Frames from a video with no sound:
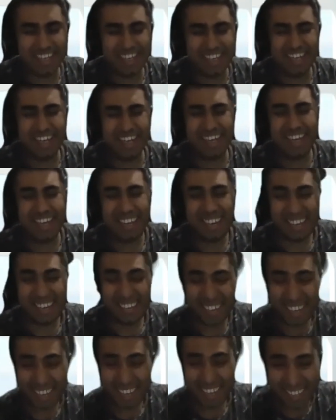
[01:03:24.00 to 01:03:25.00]
No. One
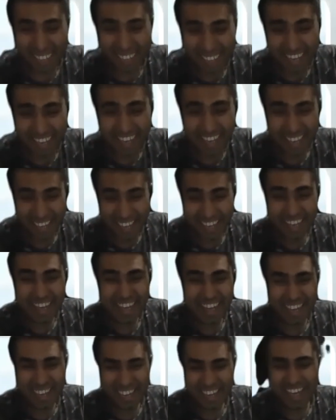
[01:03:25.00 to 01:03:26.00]
has to laugh for so
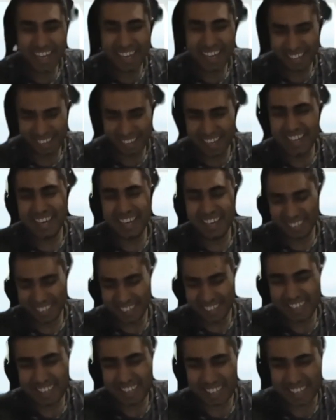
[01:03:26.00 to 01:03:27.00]
many time, Baba.
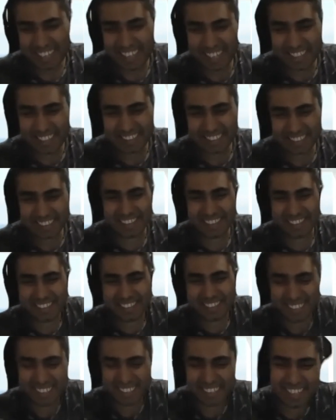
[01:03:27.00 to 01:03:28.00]

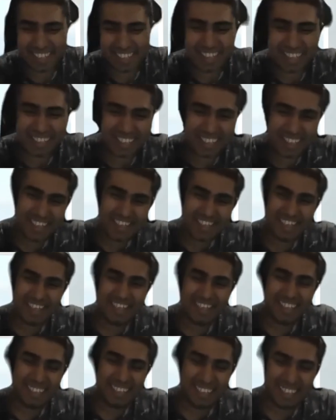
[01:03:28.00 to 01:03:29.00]
These people
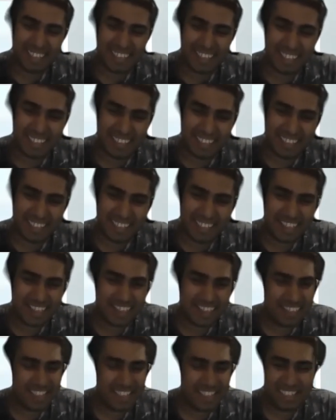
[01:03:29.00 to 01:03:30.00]
don't know what is health.
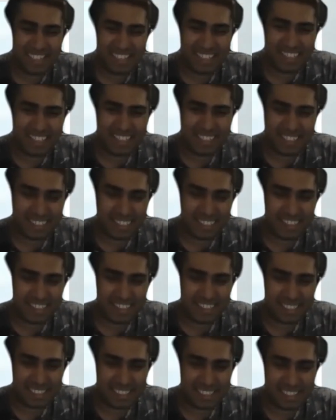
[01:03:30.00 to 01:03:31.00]
Forget about
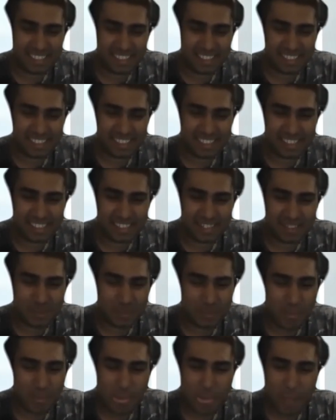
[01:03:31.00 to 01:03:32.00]
it. About
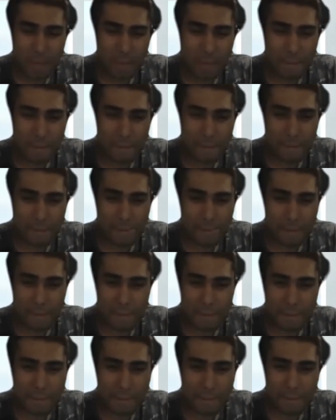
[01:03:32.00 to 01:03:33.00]
health, you ask,
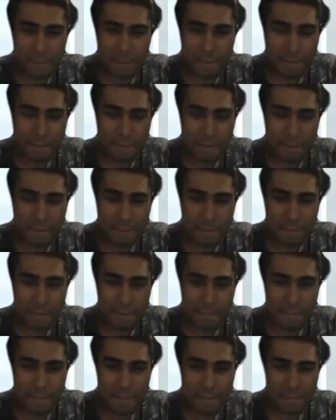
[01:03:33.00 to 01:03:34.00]
what is
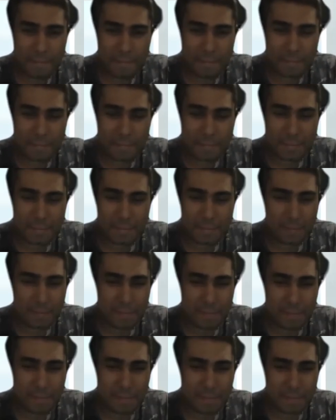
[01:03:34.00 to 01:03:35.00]
health? Someone says,
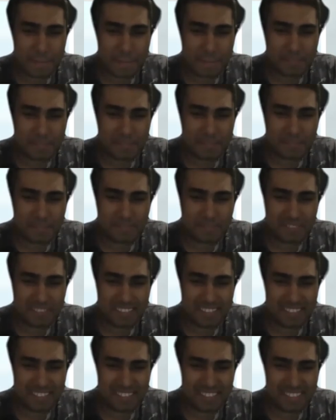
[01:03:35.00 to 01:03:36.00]
if I can run,
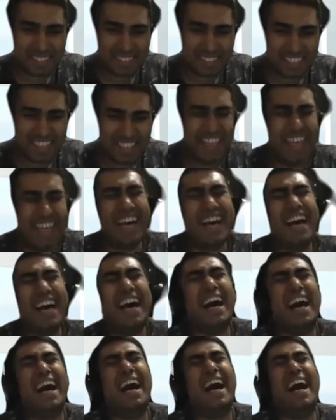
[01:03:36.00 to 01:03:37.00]
I will go on
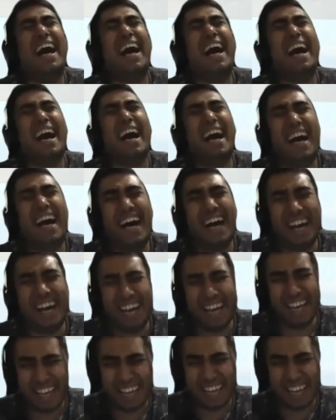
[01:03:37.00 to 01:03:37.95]
running. Okay, what?